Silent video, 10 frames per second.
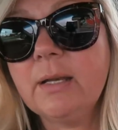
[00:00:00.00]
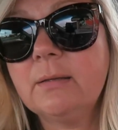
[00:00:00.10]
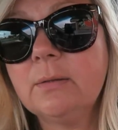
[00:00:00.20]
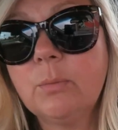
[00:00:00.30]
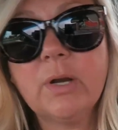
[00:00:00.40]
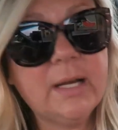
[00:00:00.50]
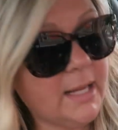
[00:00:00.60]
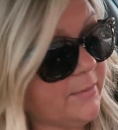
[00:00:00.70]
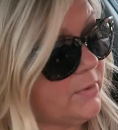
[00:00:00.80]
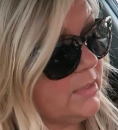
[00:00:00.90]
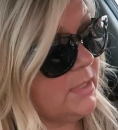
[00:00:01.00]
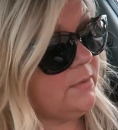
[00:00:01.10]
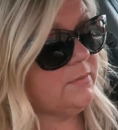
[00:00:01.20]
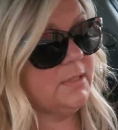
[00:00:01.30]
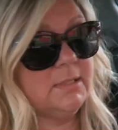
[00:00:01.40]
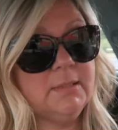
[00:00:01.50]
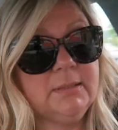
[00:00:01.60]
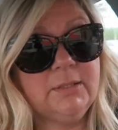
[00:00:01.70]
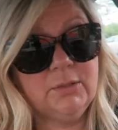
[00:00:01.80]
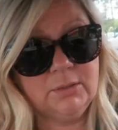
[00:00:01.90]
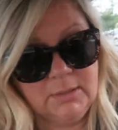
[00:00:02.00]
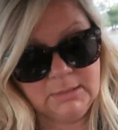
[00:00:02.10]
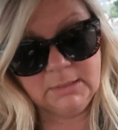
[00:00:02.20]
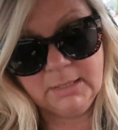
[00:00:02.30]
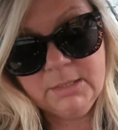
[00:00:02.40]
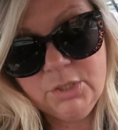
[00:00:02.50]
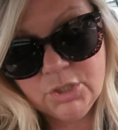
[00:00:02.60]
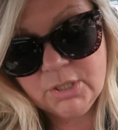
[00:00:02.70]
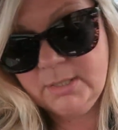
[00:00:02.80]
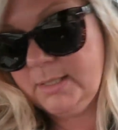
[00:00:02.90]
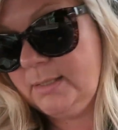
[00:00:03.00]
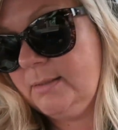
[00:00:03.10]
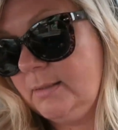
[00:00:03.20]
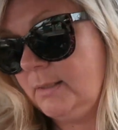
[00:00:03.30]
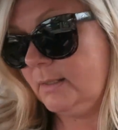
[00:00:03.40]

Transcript: and we're gonna have ourselves a little lunch, and then